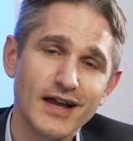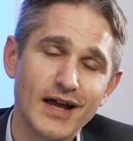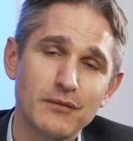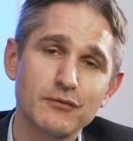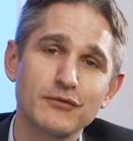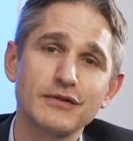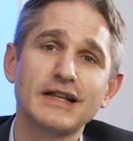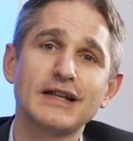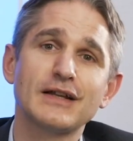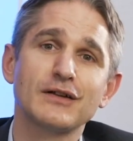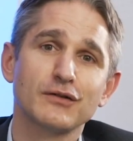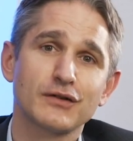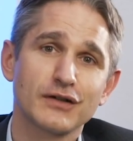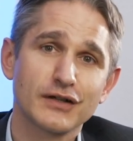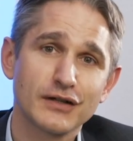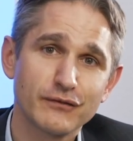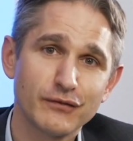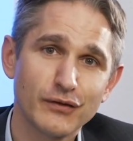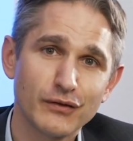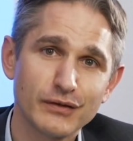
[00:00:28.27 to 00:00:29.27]
I'm really
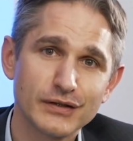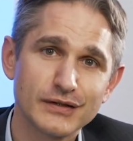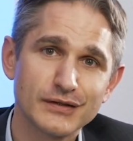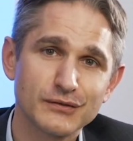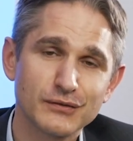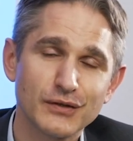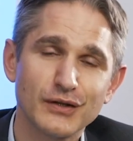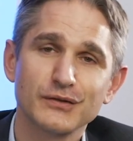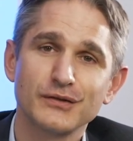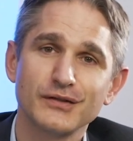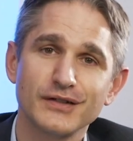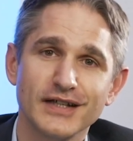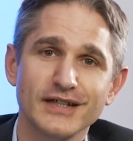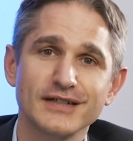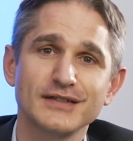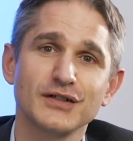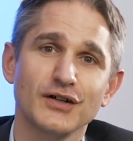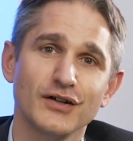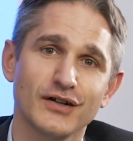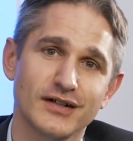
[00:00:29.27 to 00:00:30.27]
looking forward to our
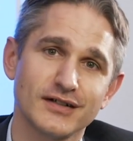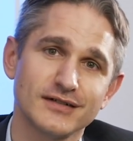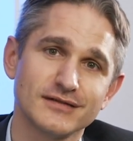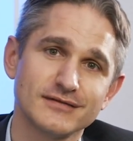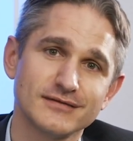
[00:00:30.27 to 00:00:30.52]
today's talk.